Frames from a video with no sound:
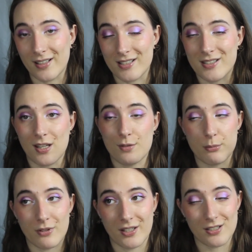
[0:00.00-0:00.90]
I still have
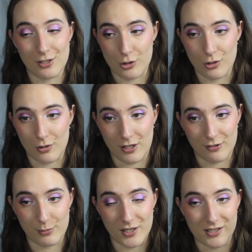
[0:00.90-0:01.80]
some of the conditioner
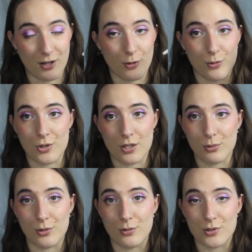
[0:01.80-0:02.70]
left because I go through shampoo